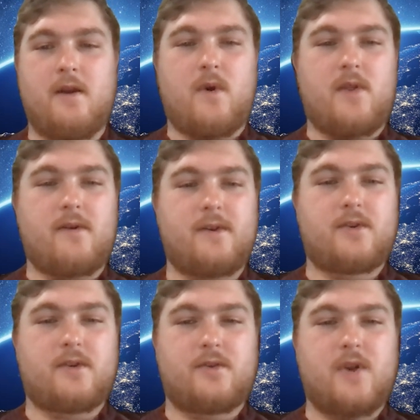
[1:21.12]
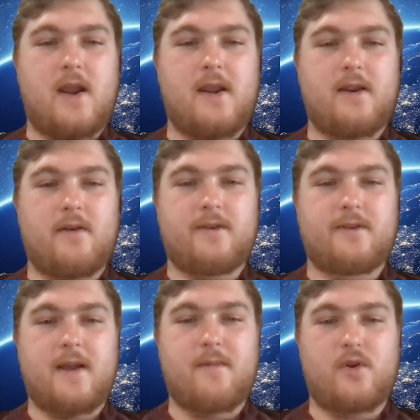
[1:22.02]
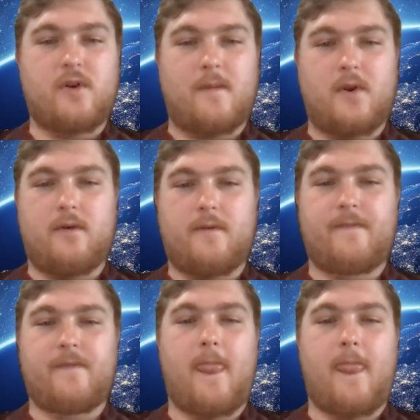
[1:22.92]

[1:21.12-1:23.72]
whether it's tracking down a cyber criminal,